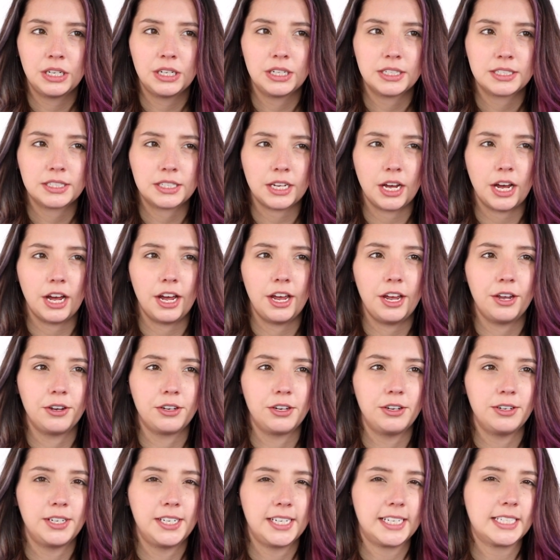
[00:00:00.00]
So
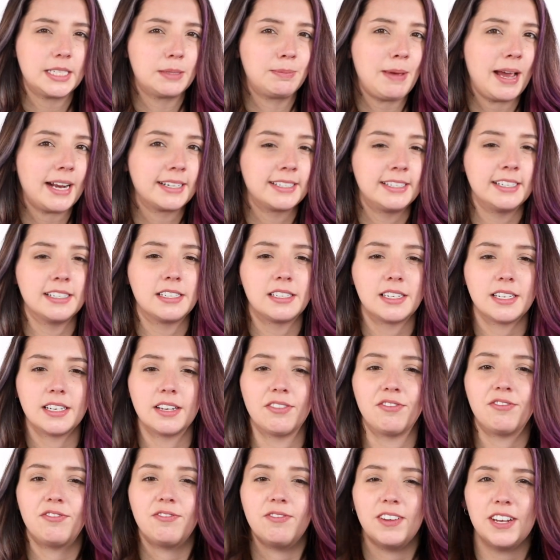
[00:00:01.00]
you'd expect it
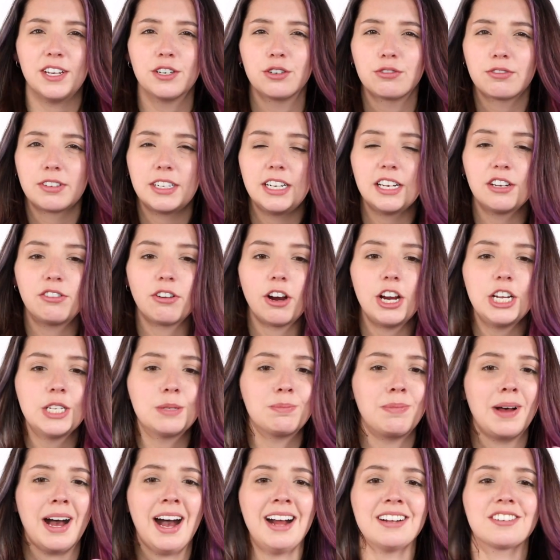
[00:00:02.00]
to feel really
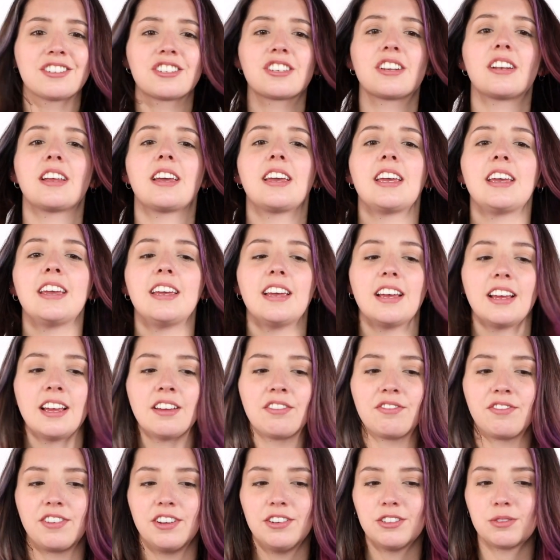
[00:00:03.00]
gross, but actually
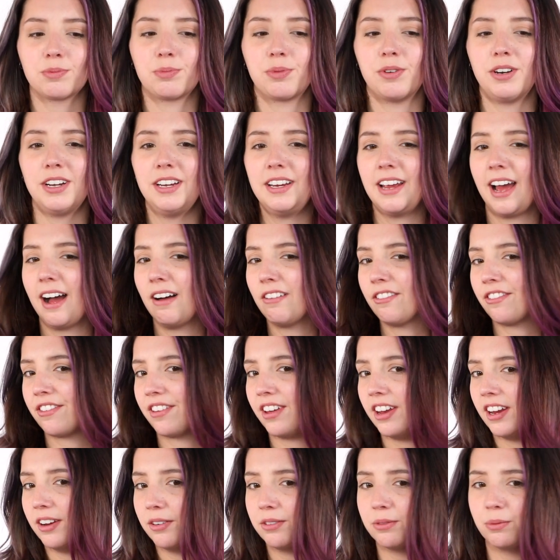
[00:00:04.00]
it feels pretty
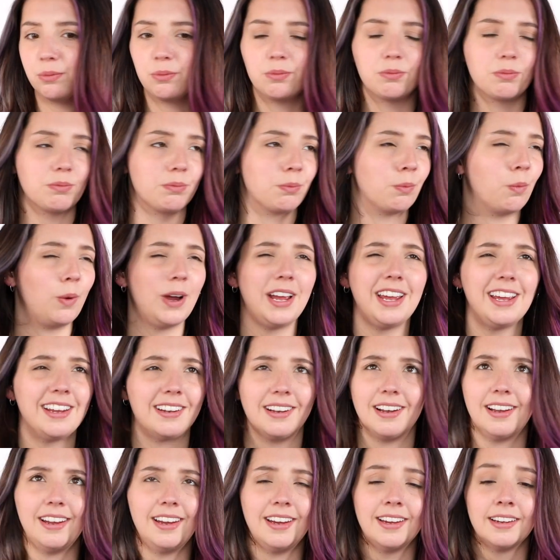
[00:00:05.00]
healthy,
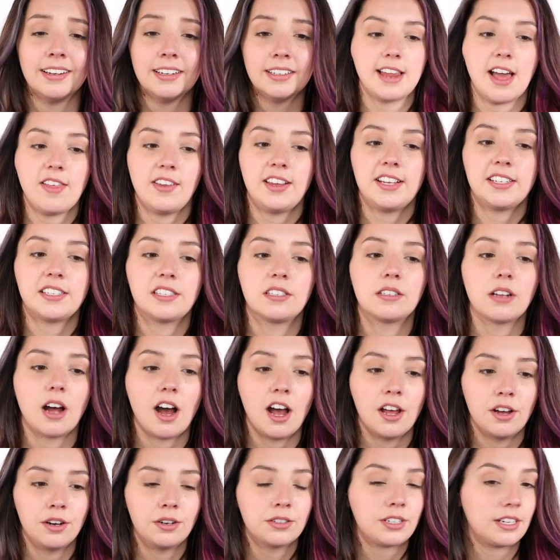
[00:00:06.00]
weirdly. Now that it's
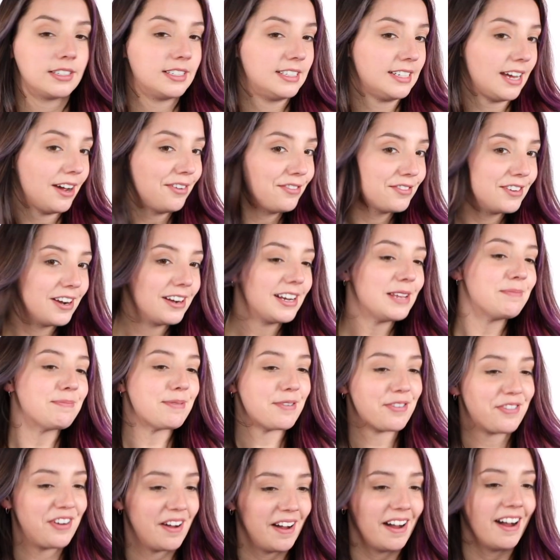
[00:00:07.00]
styled, I definitely
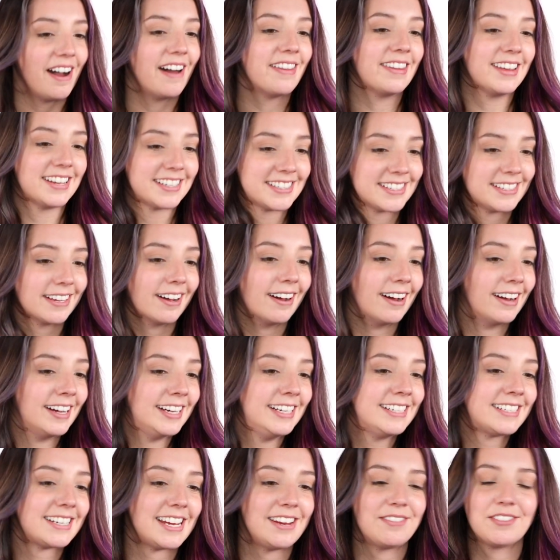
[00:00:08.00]
prefer this
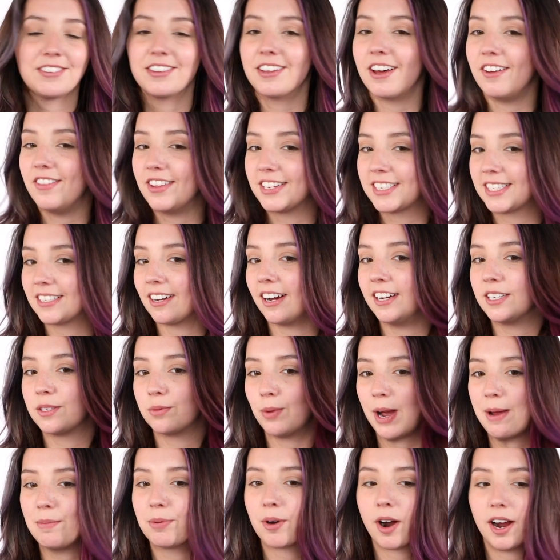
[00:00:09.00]
side, even though this
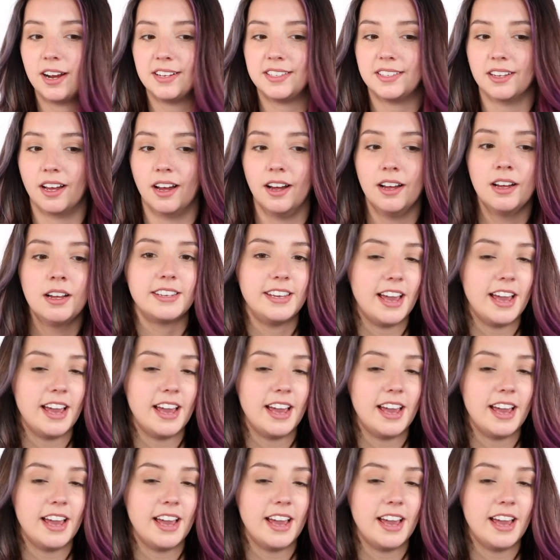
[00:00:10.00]
side's way brighter.